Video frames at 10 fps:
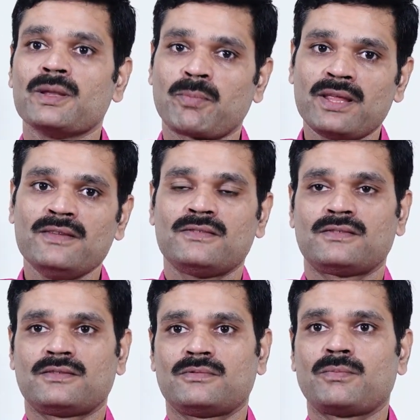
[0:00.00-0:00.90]

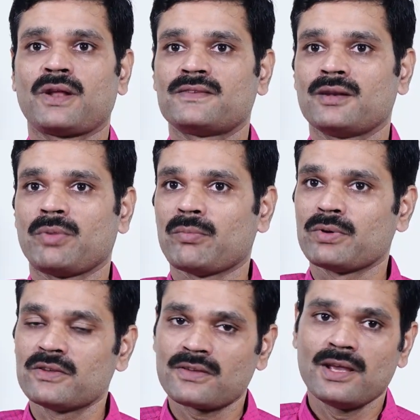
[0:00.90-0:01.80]
please present
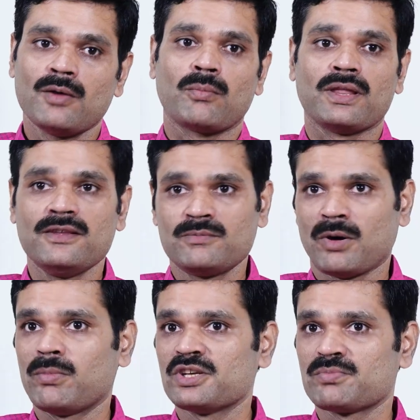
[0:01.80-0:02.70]
papers, please
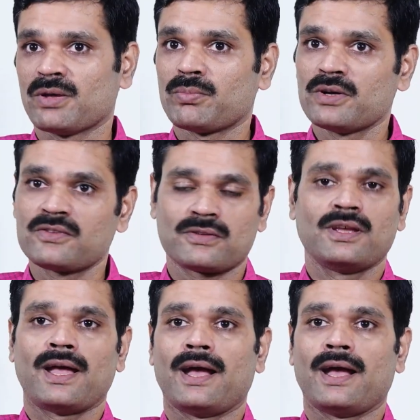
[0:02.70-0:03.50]
publish papers,